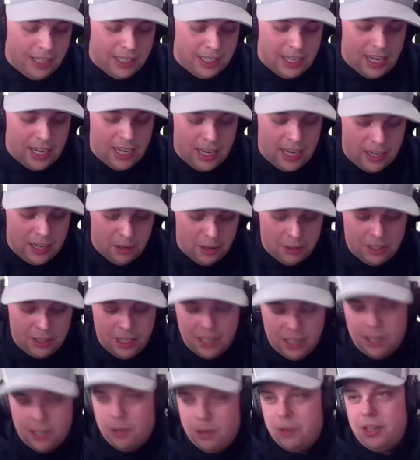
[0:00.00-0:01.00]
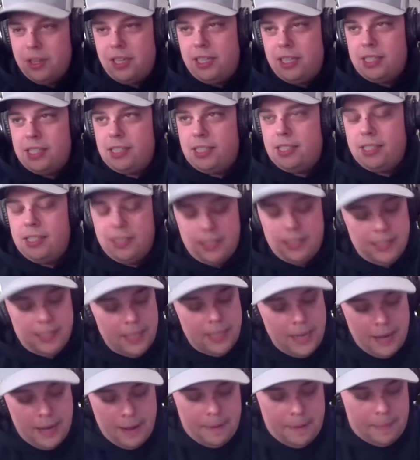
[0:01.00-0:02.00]
I don't see it going the distance.
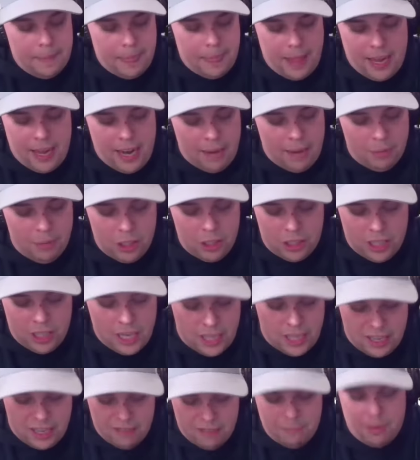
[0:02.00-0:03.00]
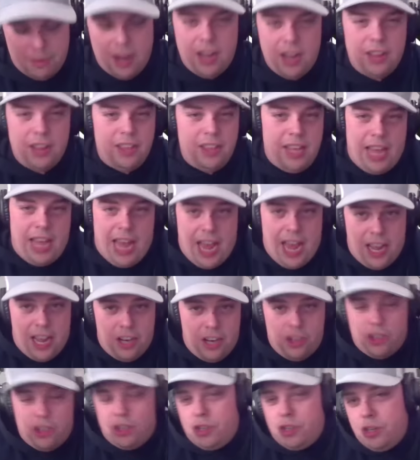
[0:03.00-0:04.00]
And I'm just going to give the
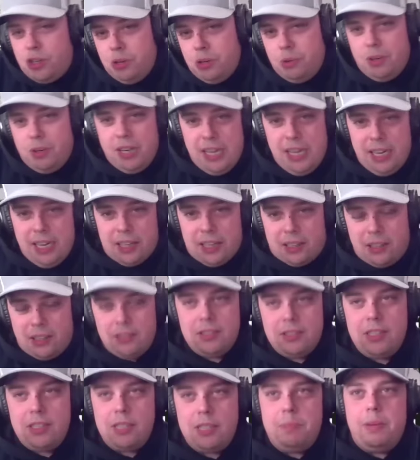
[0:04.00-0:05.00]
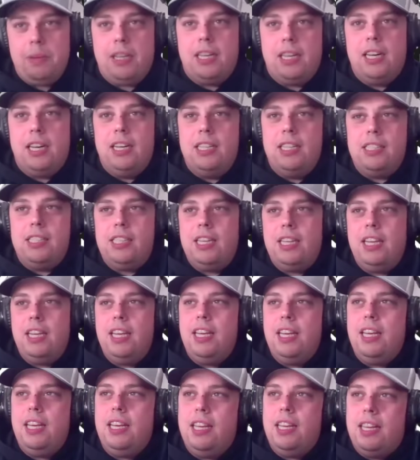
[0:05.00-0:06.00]
edge to Neal just because
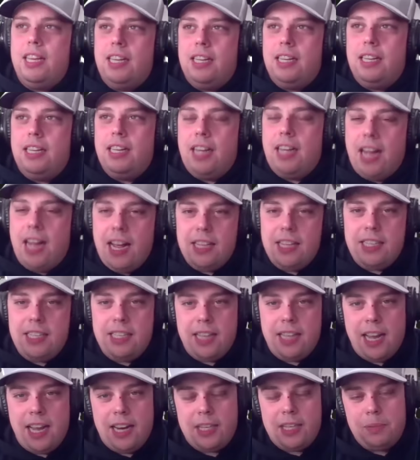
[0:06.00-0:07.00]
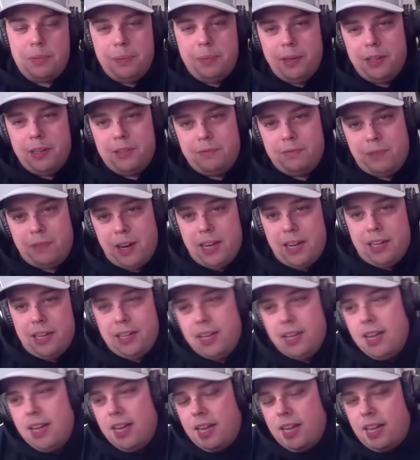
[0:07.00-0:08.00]
he has that experience fighting
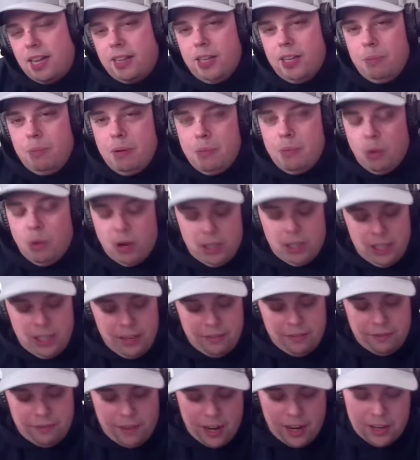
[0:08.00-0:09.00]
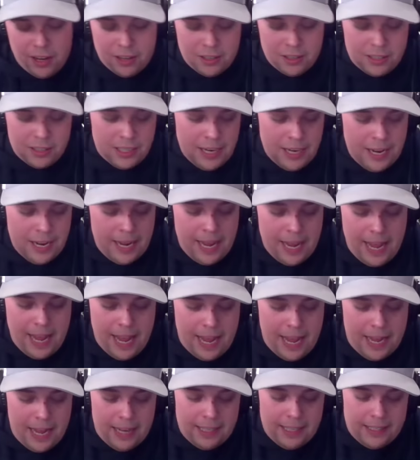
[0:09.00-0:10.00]
a little bit more elite fighters.
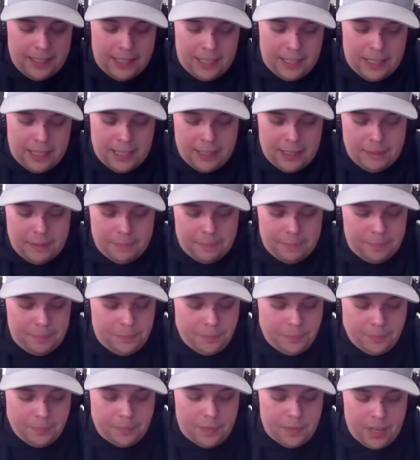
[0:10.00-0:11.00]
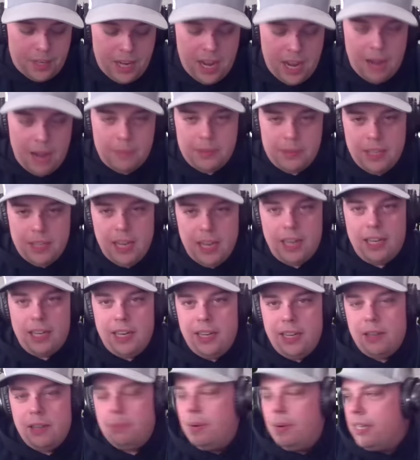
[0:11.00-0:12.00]
And I'm saying
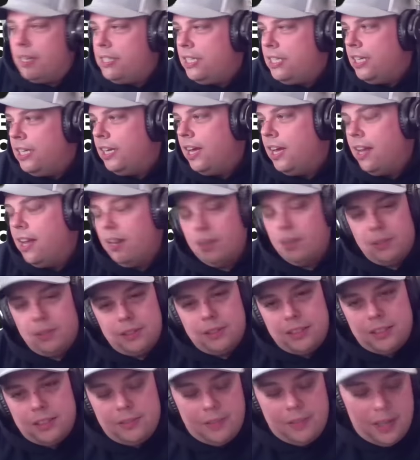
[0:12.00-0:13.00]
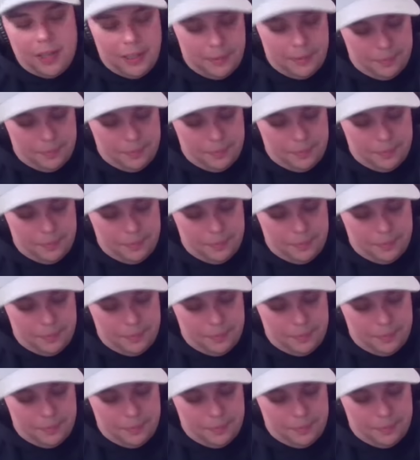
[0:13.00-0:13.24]
Neal by TKO in this fight.